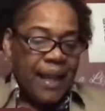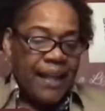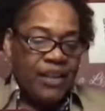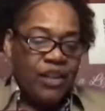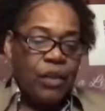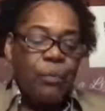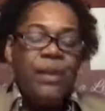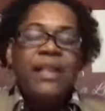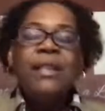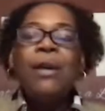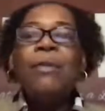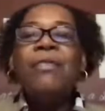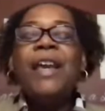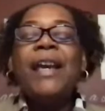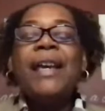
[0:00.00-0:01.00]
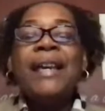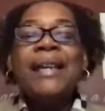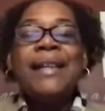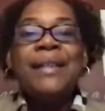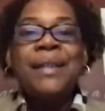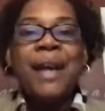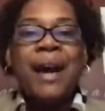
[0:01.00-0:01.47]
And so we know that
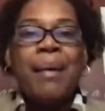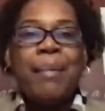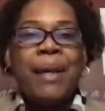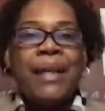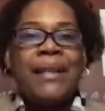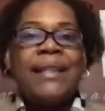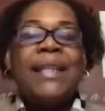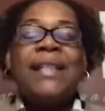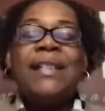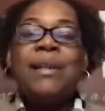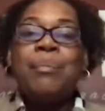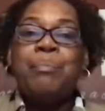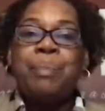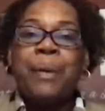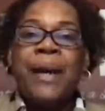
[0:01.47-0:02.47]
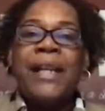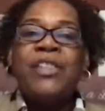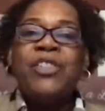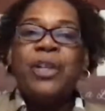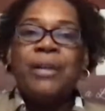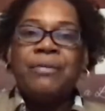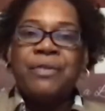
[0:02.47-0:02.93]
economics is a
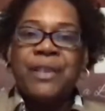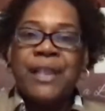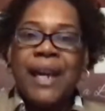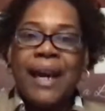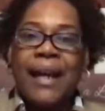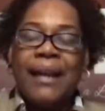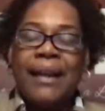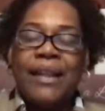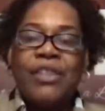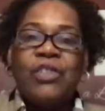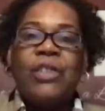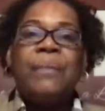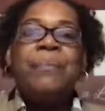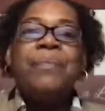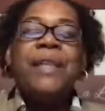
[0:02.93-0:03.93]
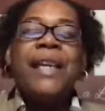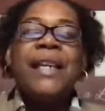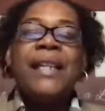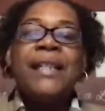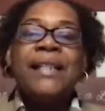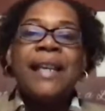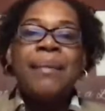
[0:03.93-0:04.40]
branch of knowledge.
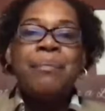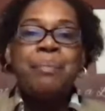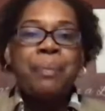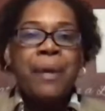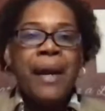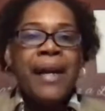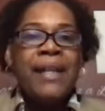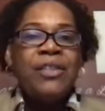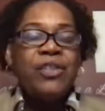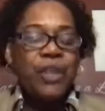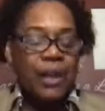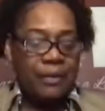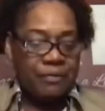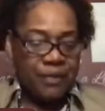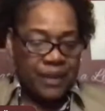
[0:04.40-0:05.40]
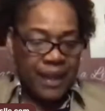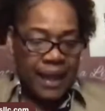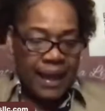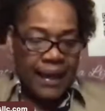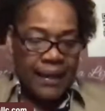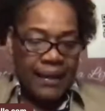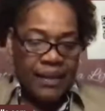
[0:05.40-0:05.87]
It is a branch of
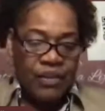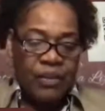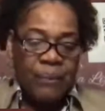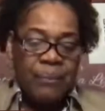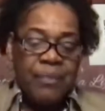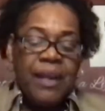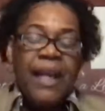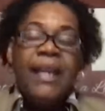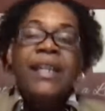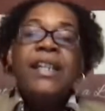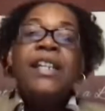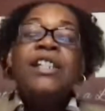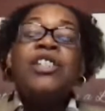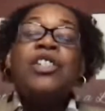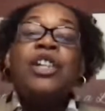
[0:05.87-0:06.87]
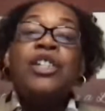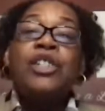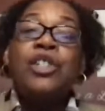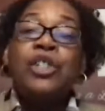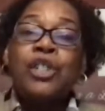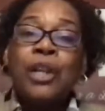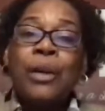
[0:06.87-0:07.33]
knowledge and it is
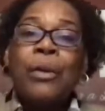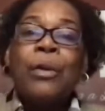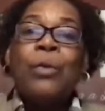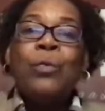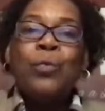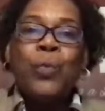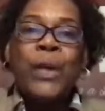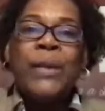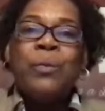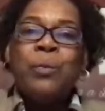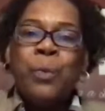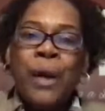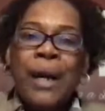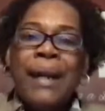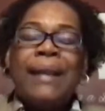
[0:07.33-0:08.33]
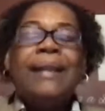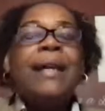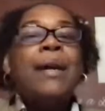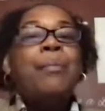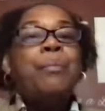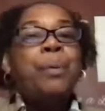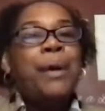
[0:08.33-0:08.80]
concerned with what?
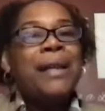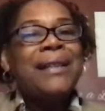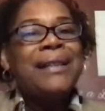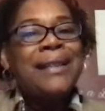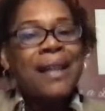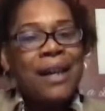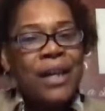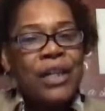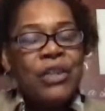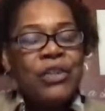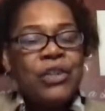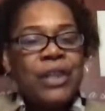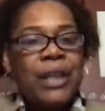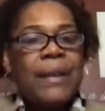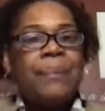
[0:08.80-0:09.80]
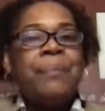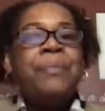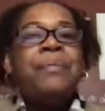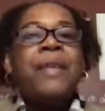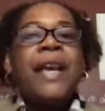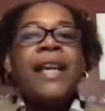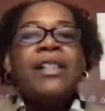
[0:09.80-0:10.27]
production.
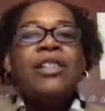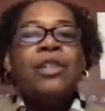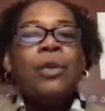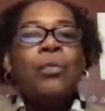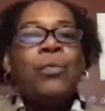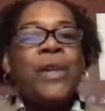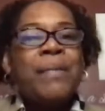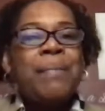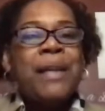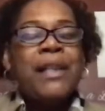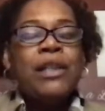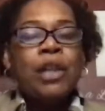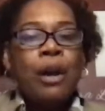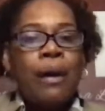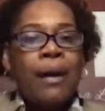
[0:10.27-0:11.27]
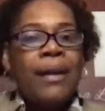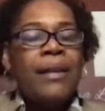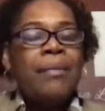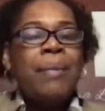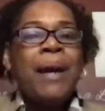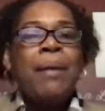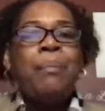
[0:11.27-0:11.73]
And so we've been
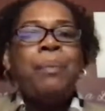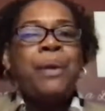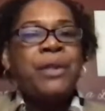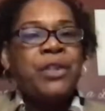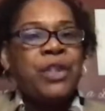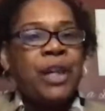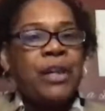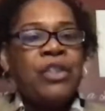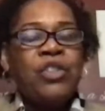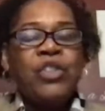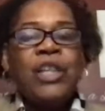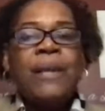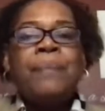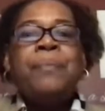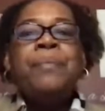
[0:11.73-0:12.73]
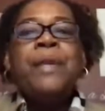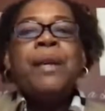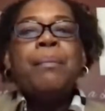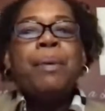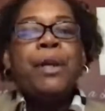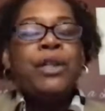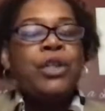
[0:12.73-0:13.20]
talking about production,
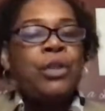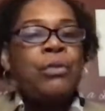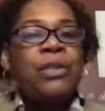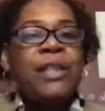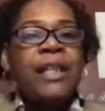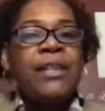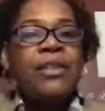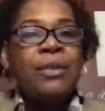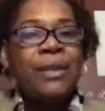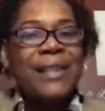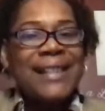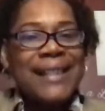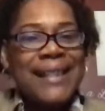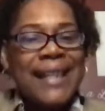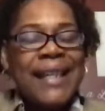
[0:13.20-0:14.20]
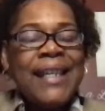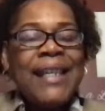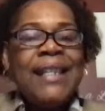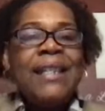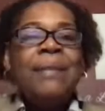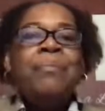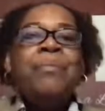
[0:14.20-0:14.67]
producing your
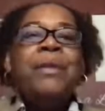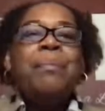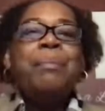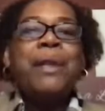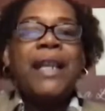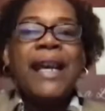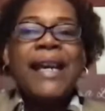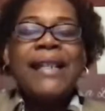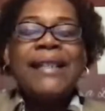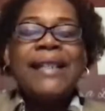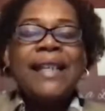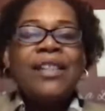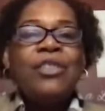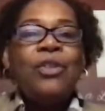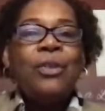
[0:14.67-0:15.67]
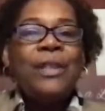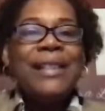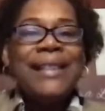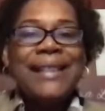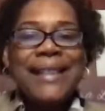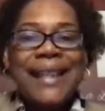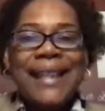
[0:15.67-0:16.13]
seed, planting your
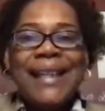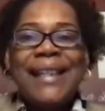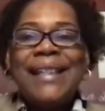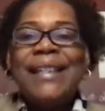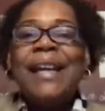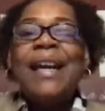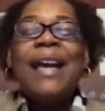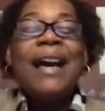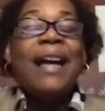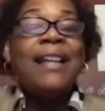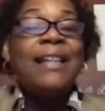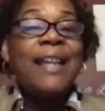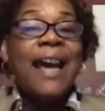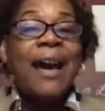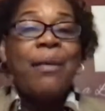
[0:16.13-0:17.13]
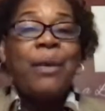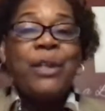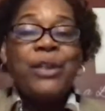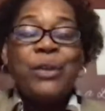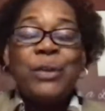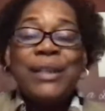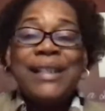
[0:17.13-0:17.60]
seed,
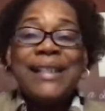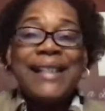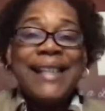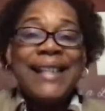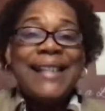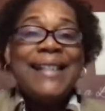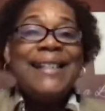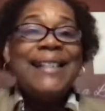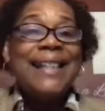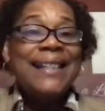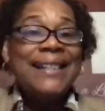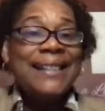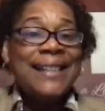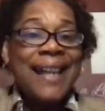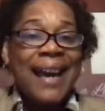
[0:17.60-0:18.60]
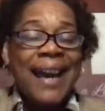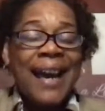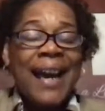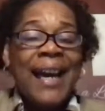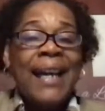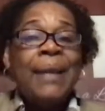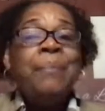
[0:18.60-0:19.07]
allowing your seed to
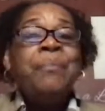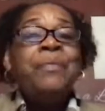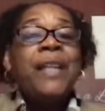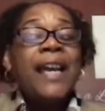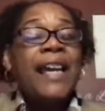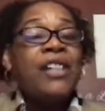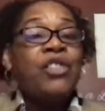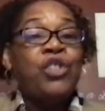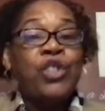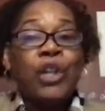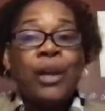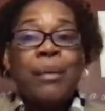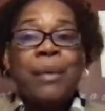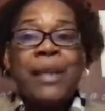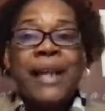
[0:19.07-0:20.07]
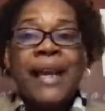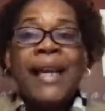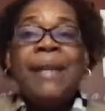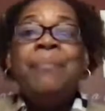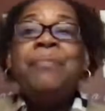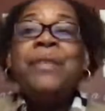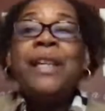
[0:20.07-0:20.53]
die and
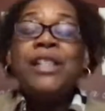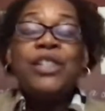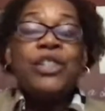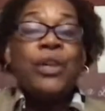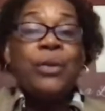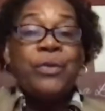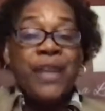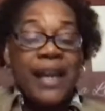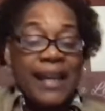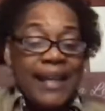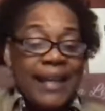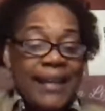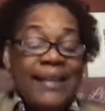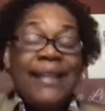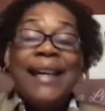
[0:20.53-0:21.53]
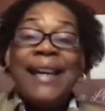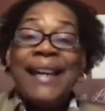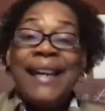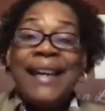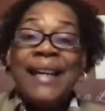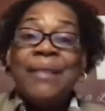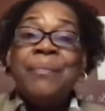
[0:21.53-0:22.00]
germinate so that it
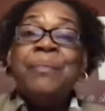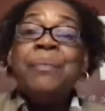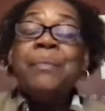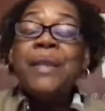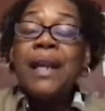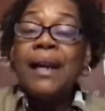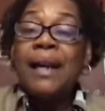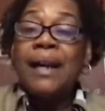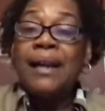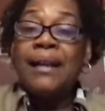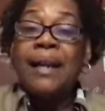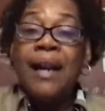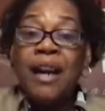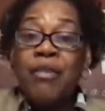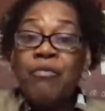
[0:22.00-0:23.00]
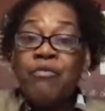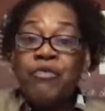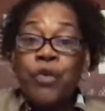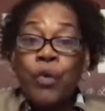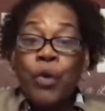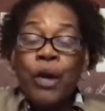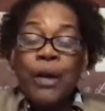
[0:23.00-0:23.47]
can uh, come
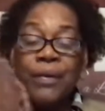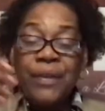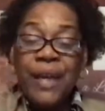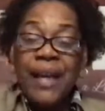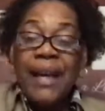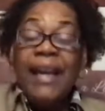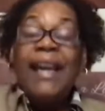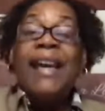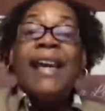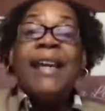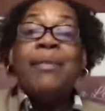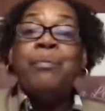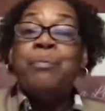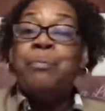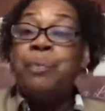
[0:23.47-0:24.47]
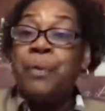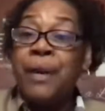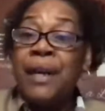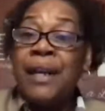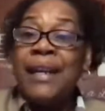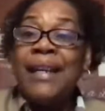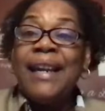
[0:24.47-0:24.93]
forth and
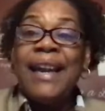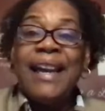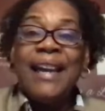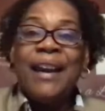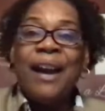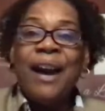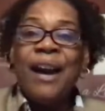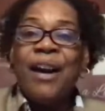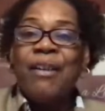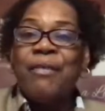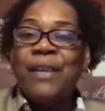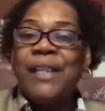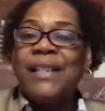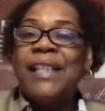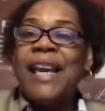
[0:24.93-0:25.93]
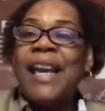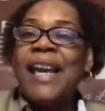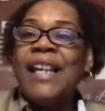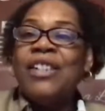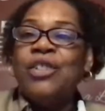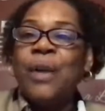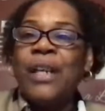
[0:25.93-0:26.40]
bring a harvest.
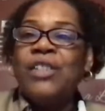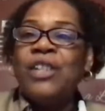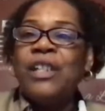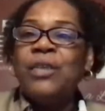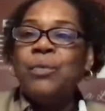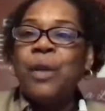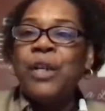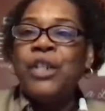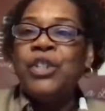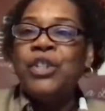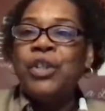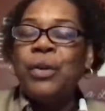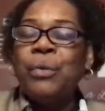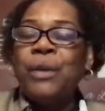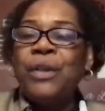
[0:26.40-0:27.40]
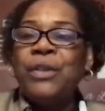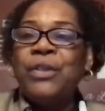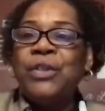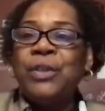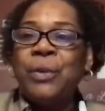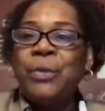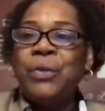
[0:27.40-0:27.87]
And so I just want to show it,
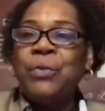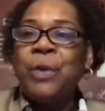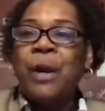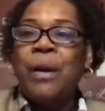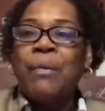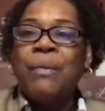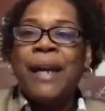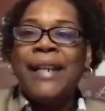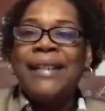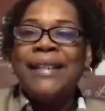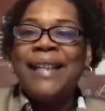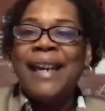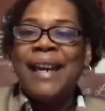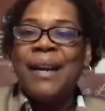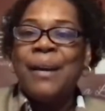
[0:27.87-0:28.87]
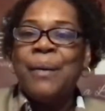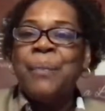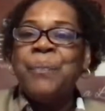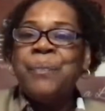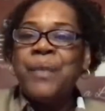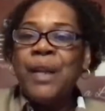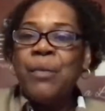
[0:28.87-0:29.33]
show you all right
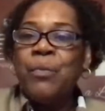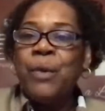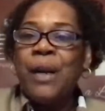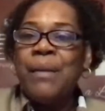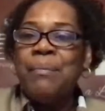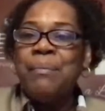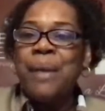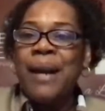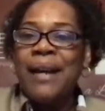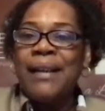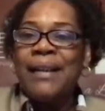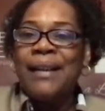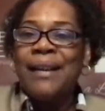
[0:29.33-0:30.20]
now what my